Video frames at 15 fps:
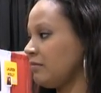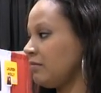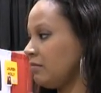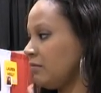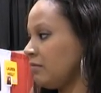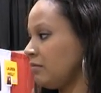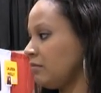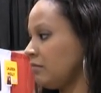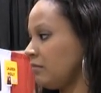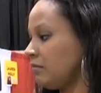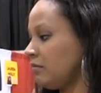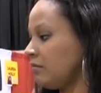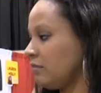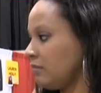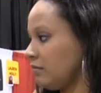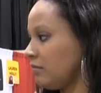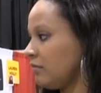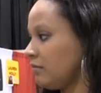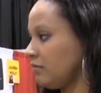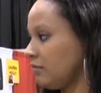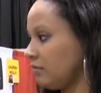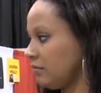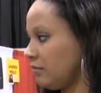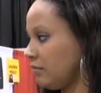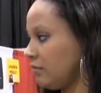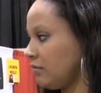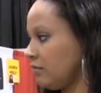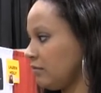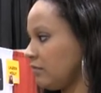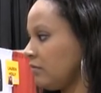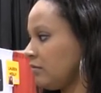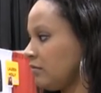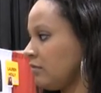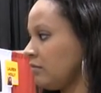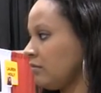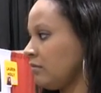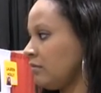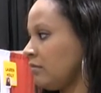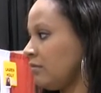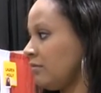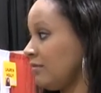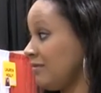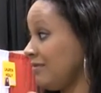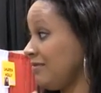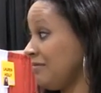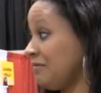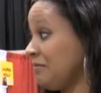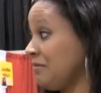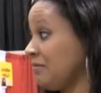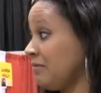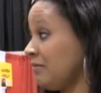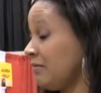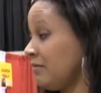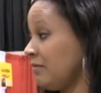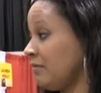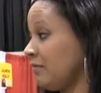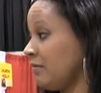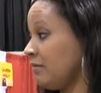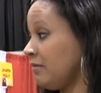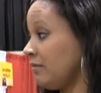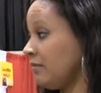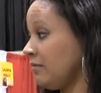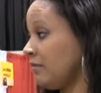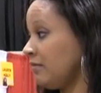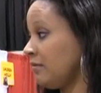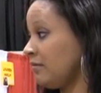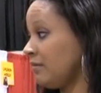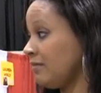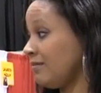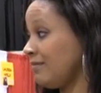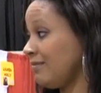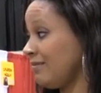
This person isn't speaking.